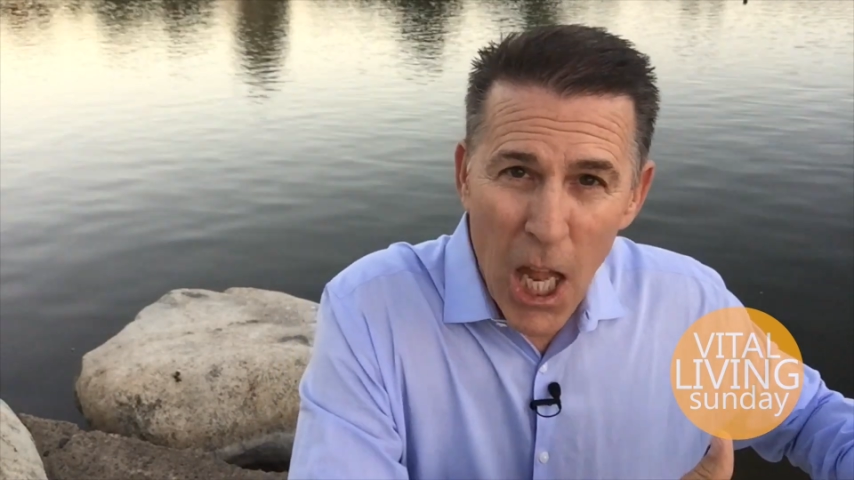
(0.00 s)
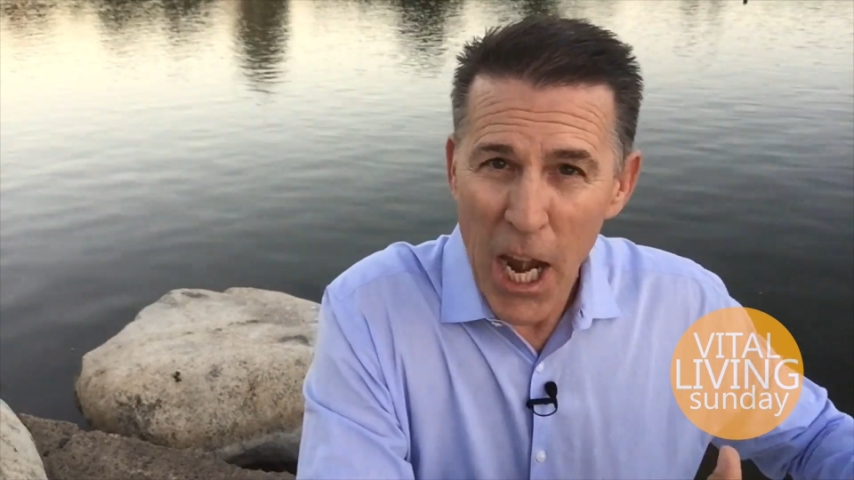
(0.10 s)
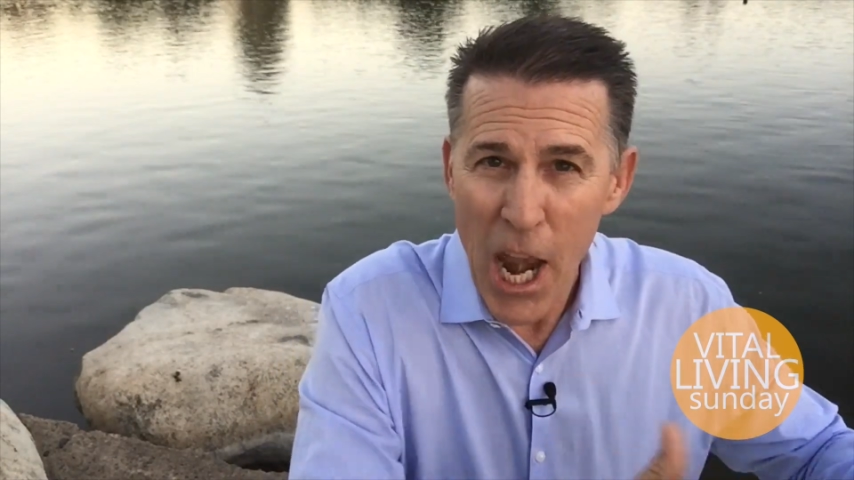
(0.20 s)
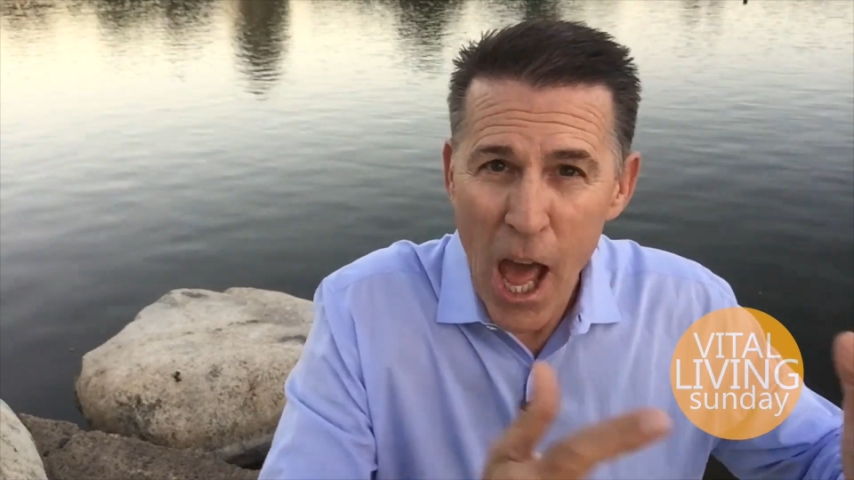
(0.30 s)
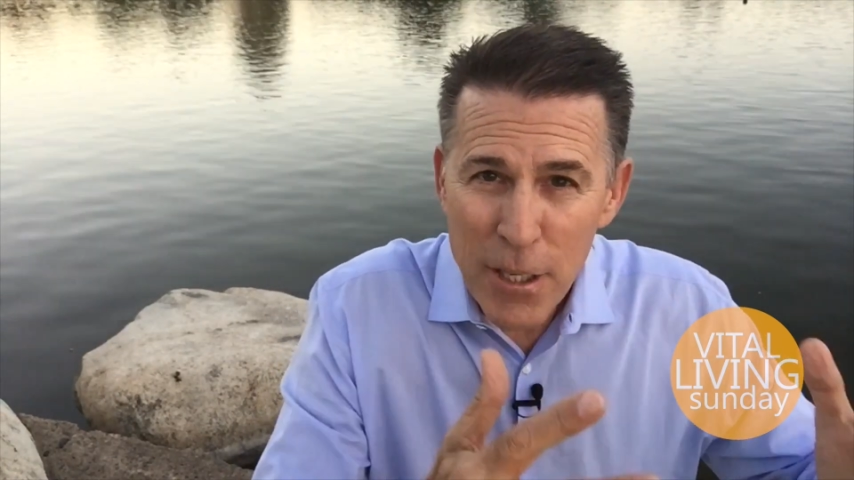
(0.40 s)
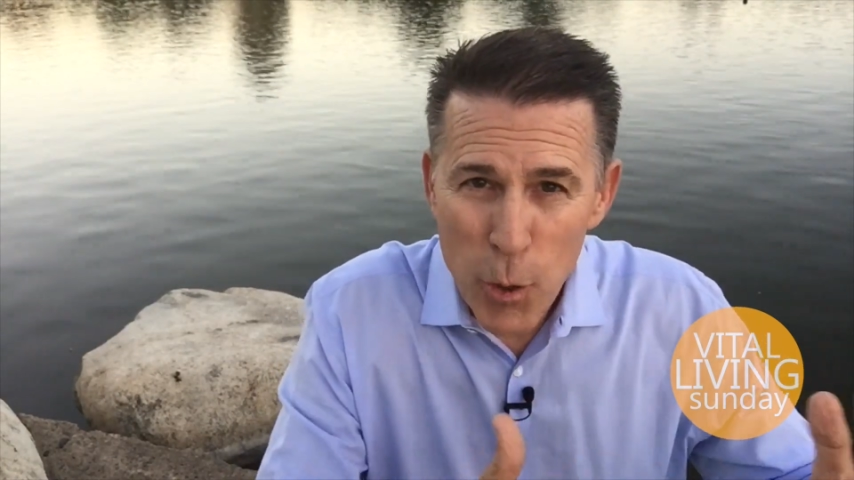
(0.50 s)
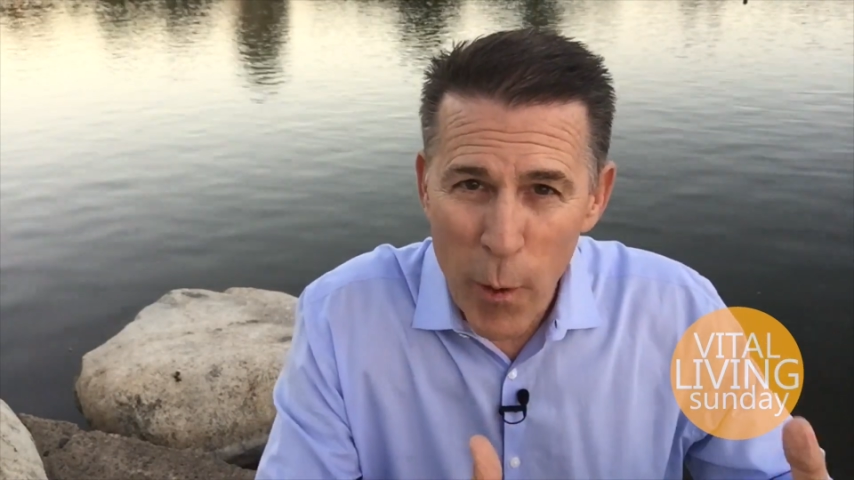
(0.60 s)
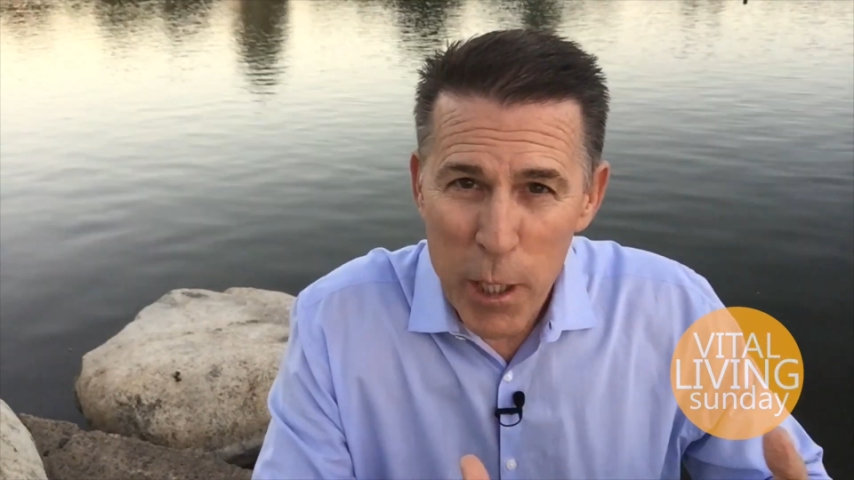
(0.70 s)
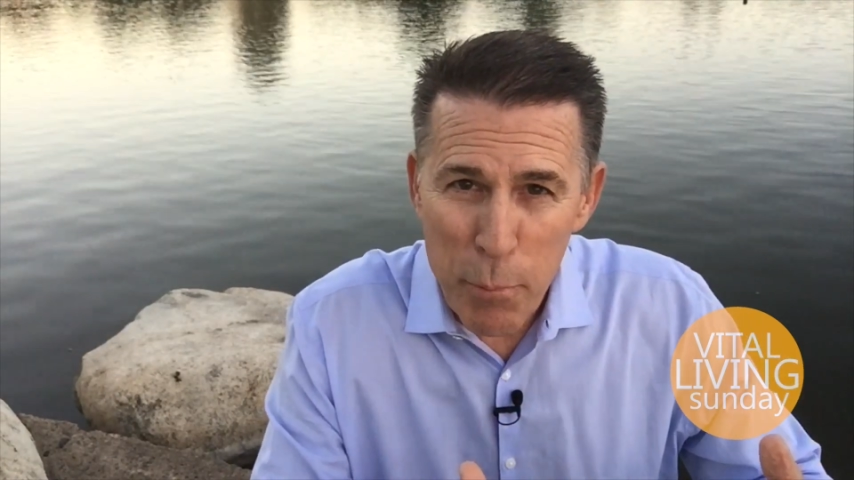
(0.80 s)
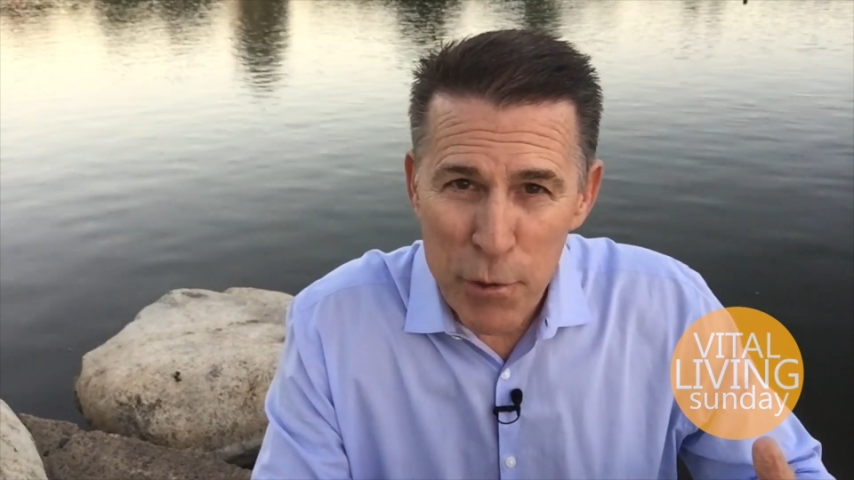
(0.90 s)
not
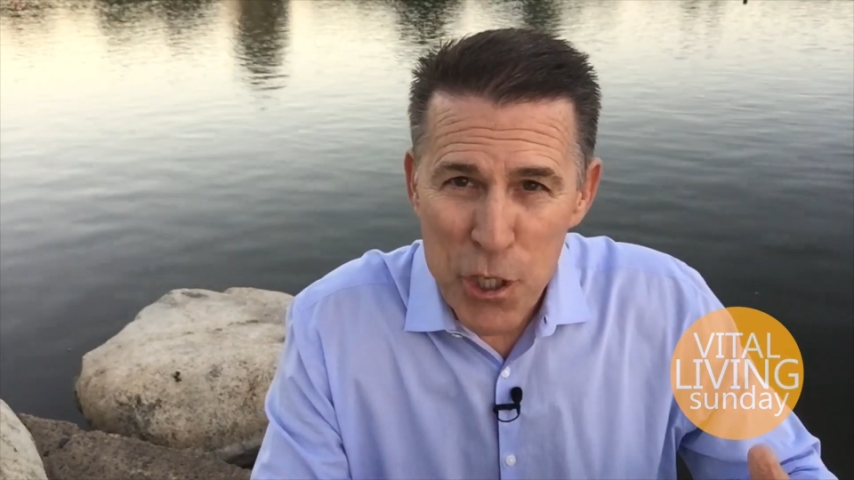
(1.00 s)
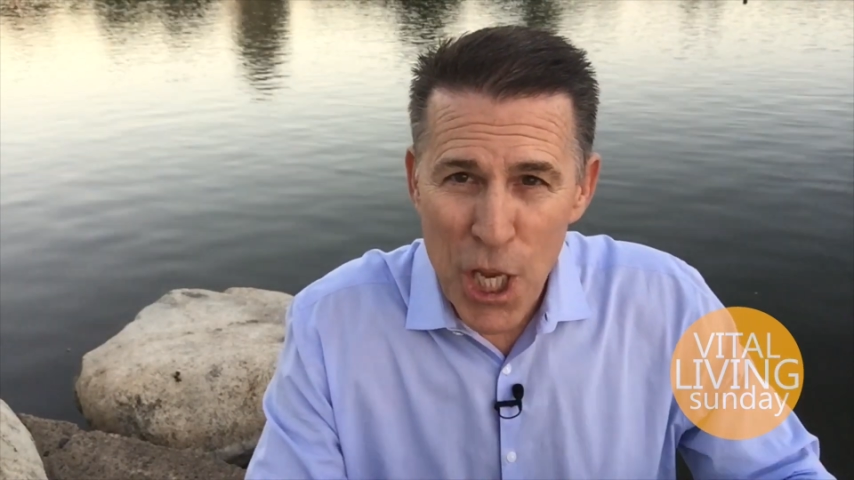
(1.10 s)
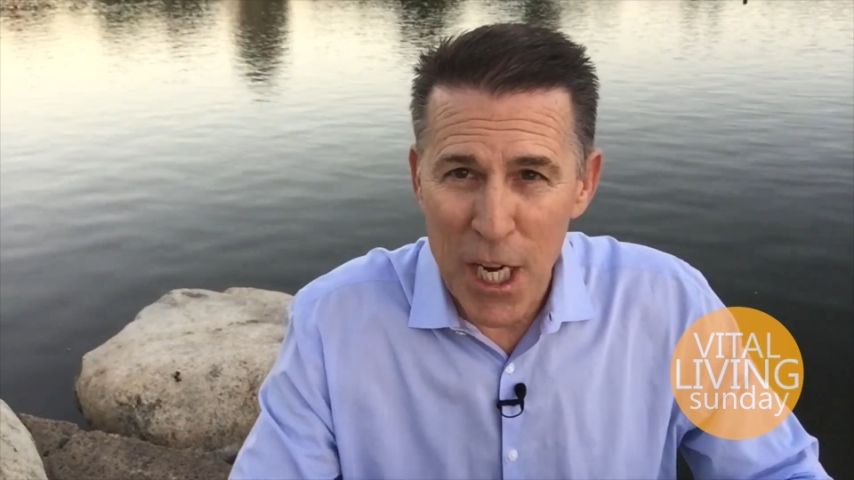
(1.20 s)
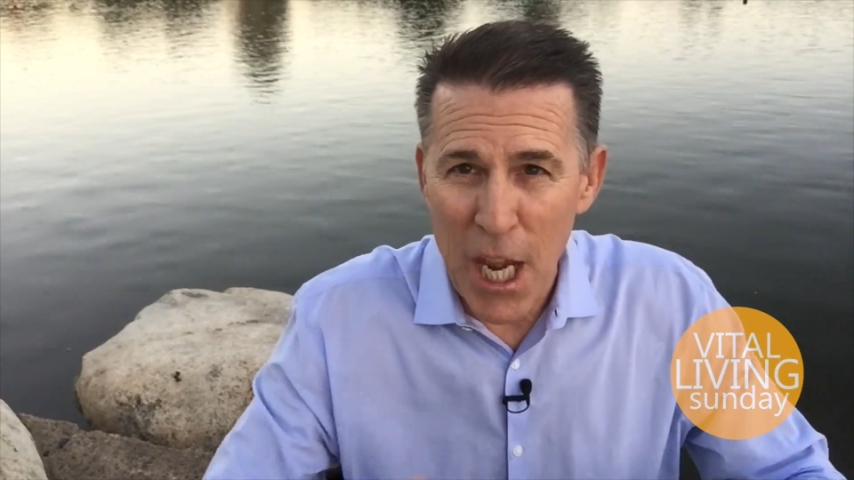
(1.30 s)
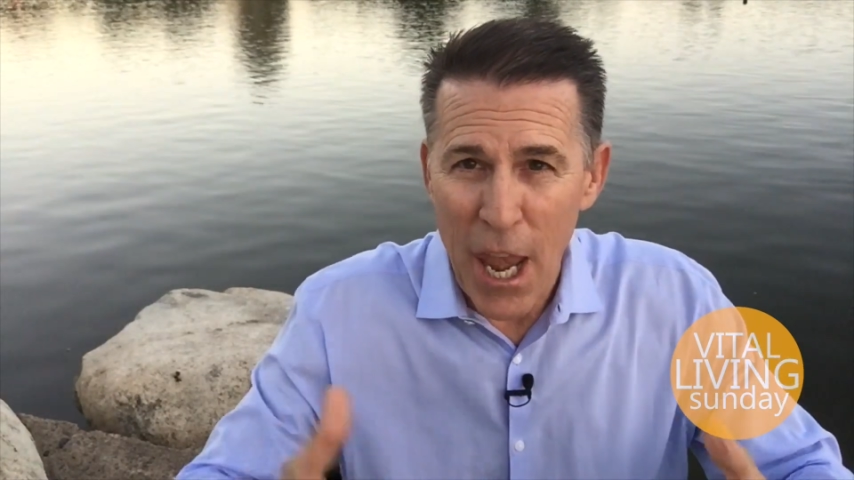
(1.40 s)
20%,